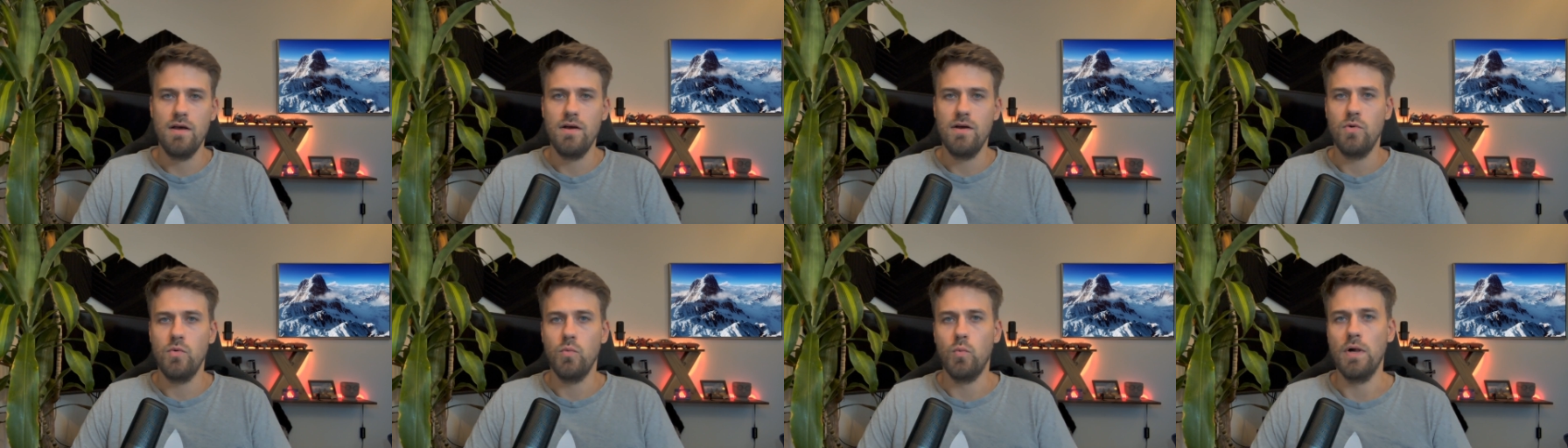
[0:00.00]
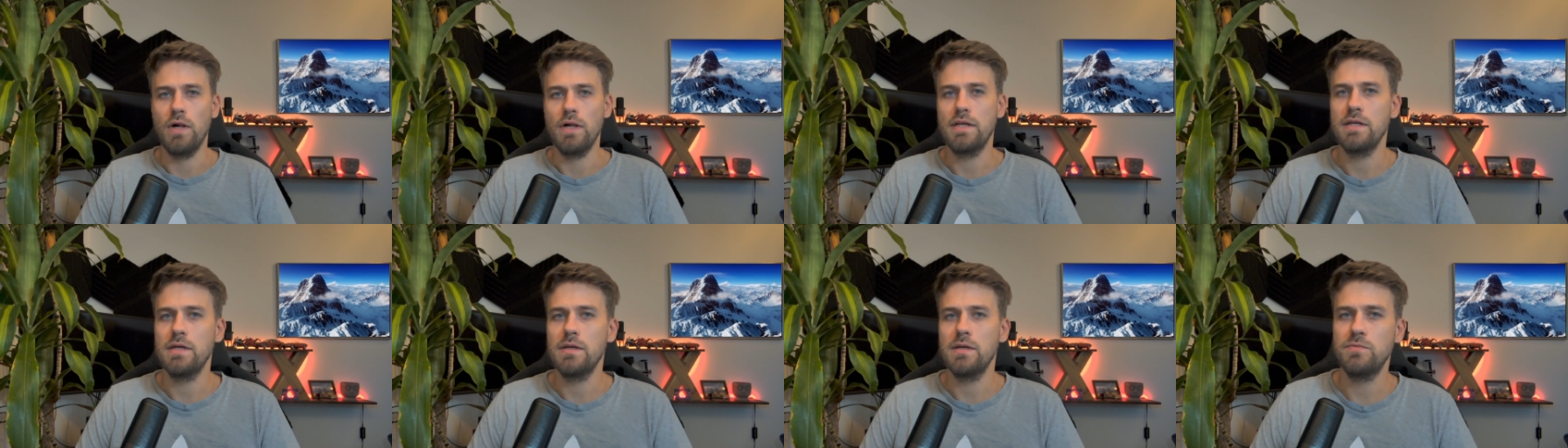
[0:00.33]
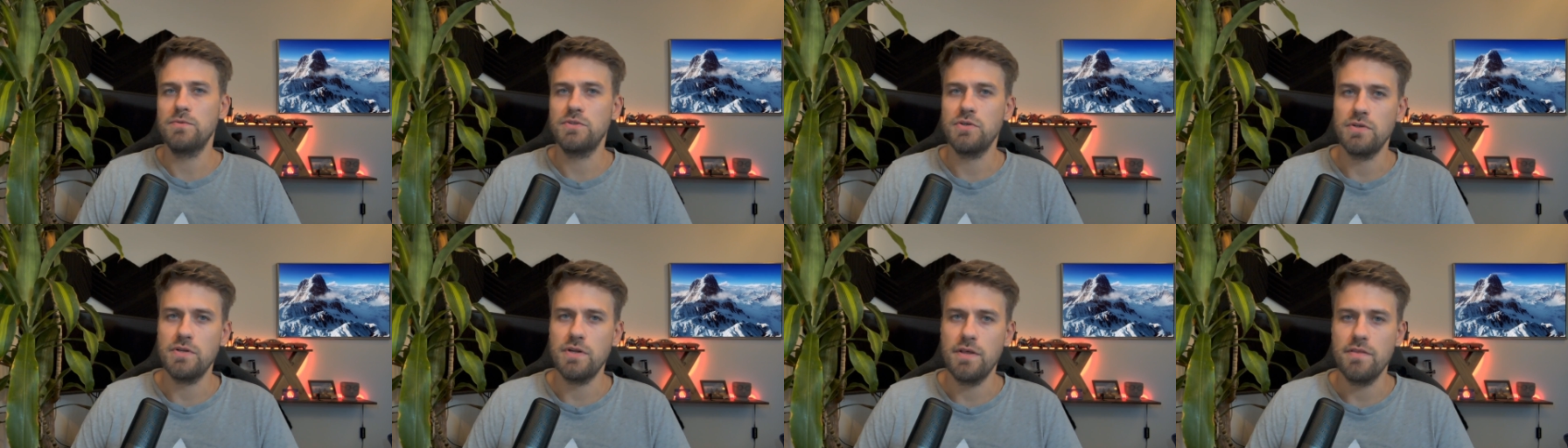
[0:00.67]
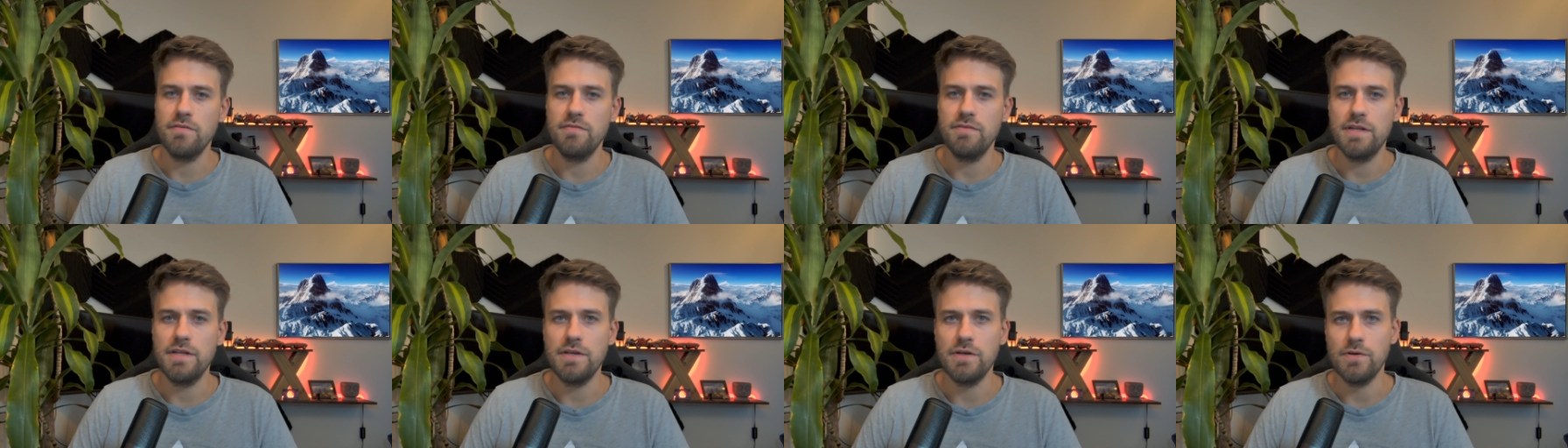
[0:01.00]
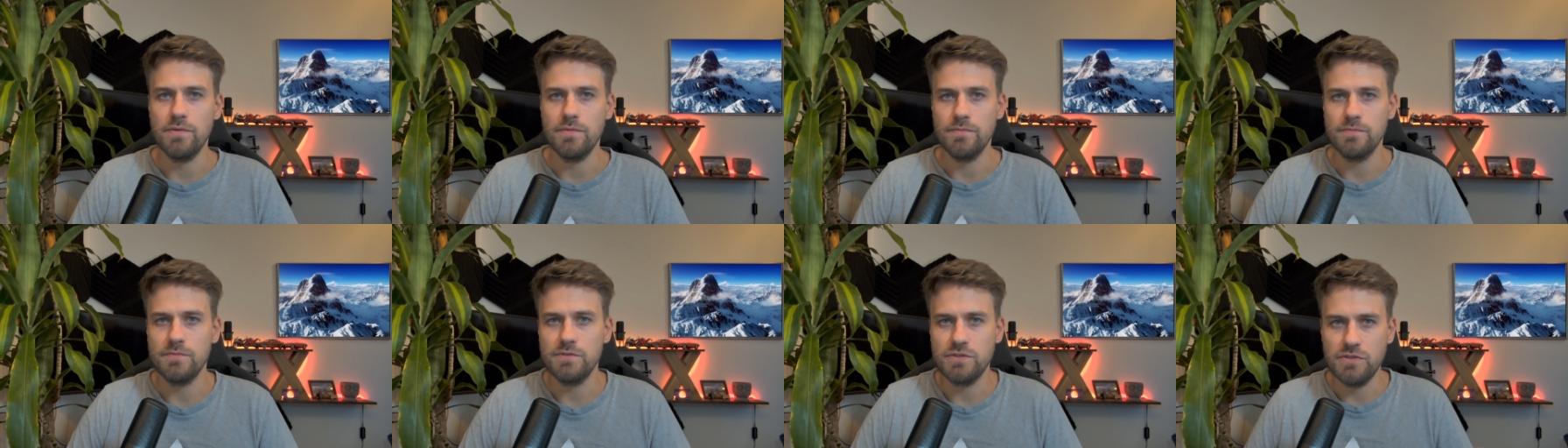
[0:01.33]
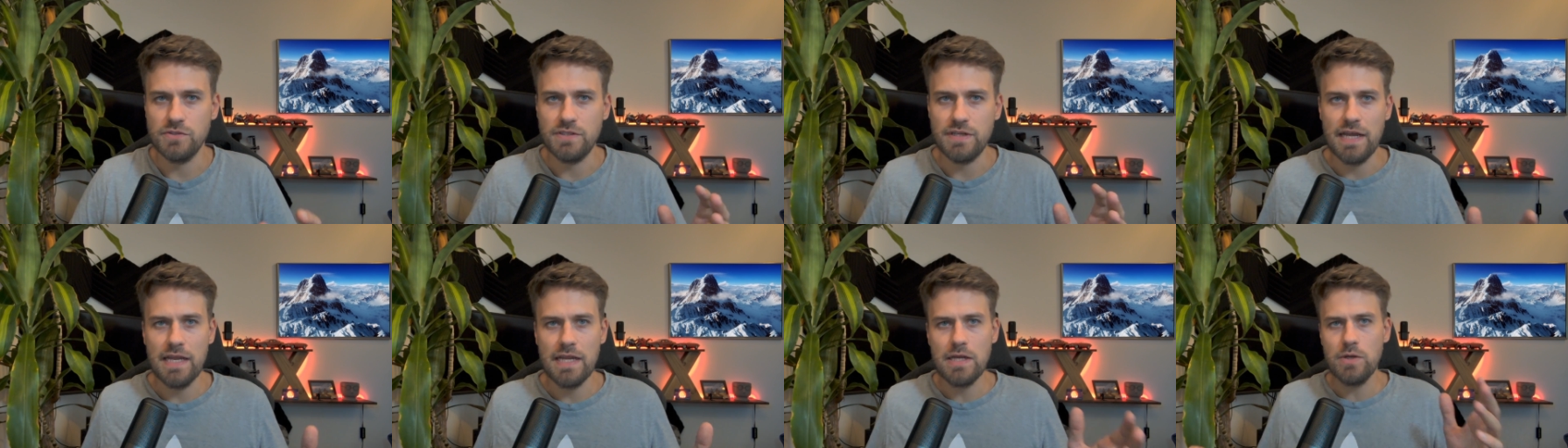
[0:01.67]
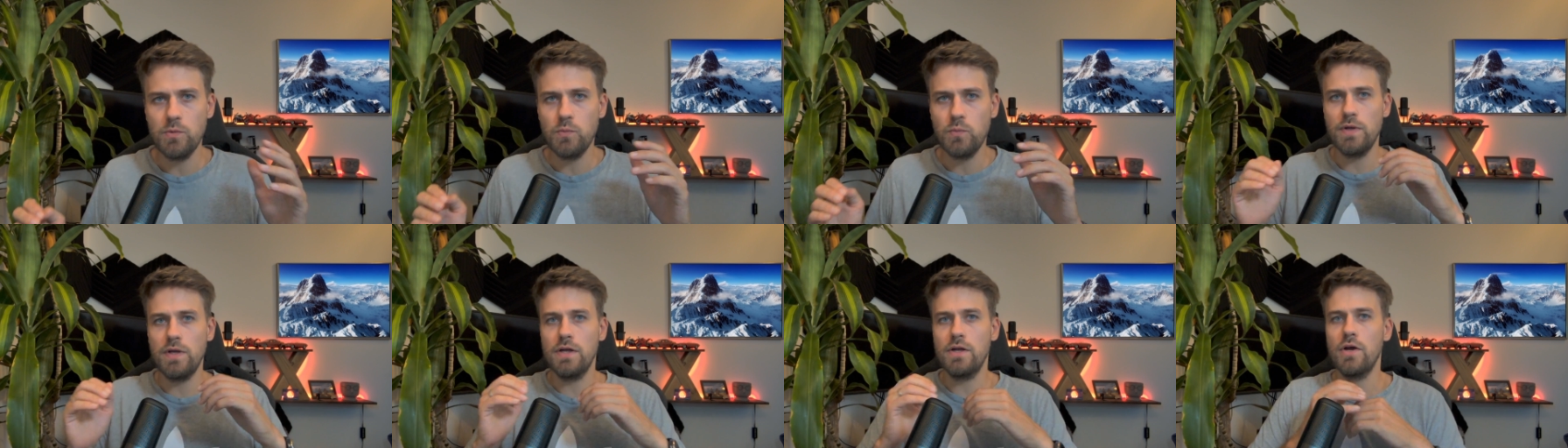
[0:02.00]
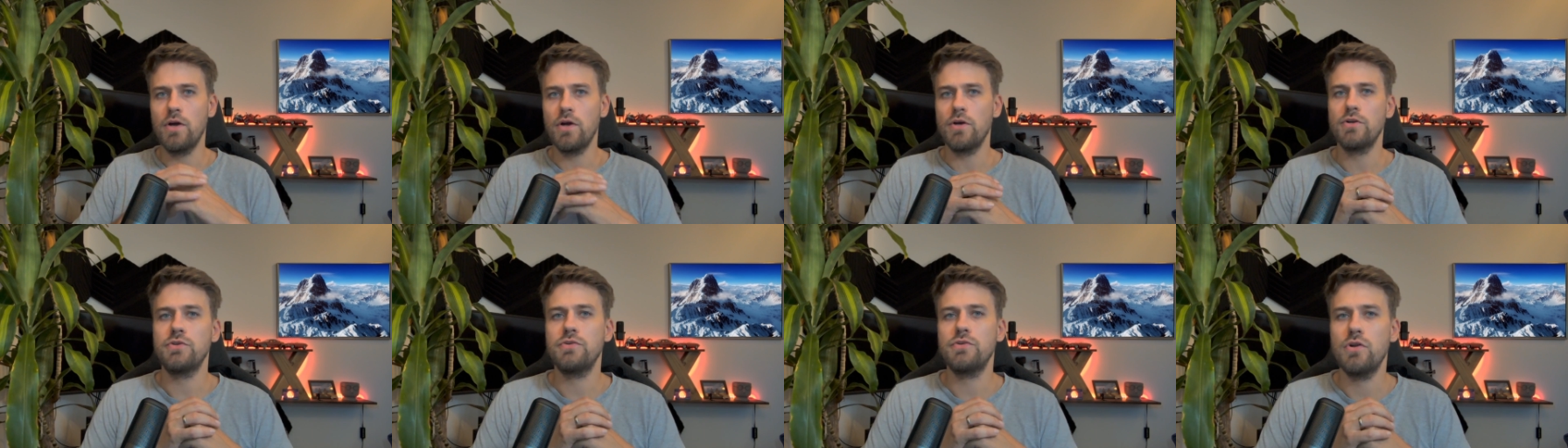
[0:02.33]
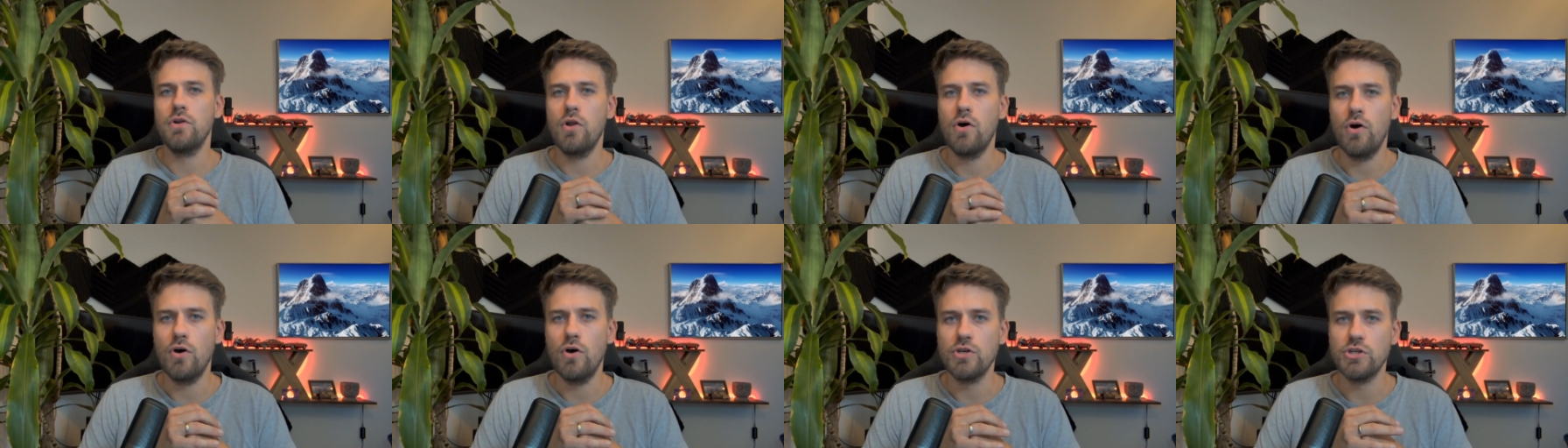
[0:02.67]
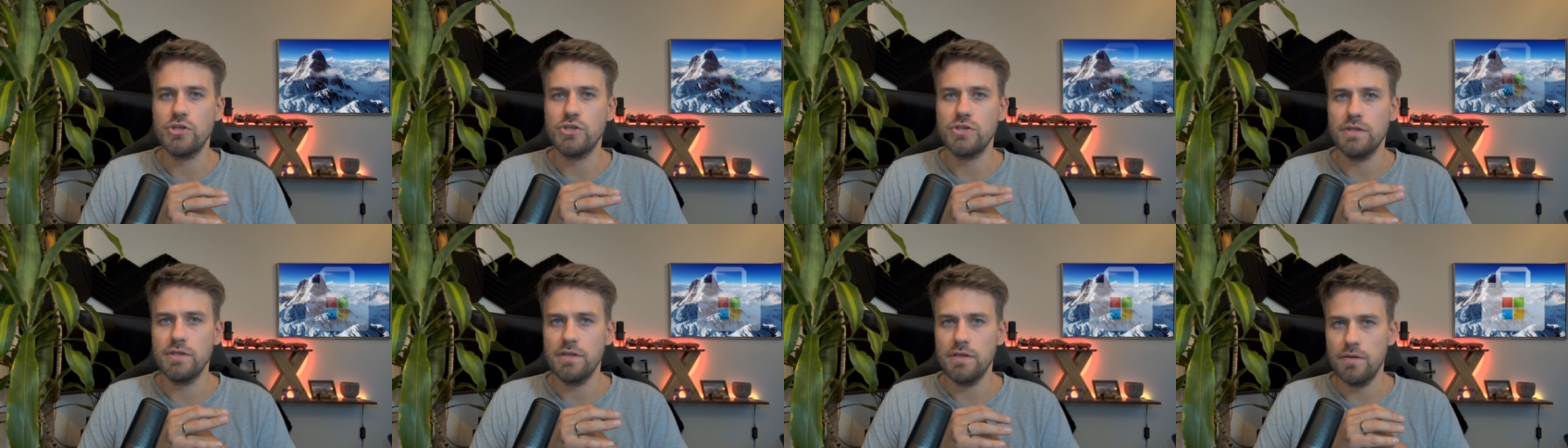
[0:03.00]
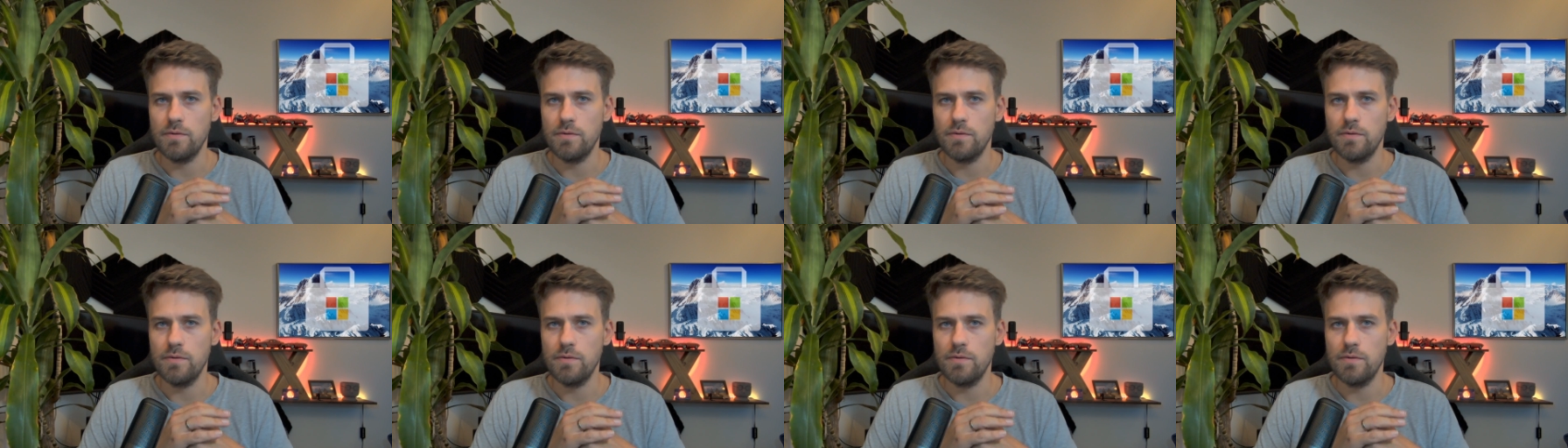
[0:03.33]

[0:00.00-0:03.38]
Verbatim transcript: Welcome to another video. Today we are going to launch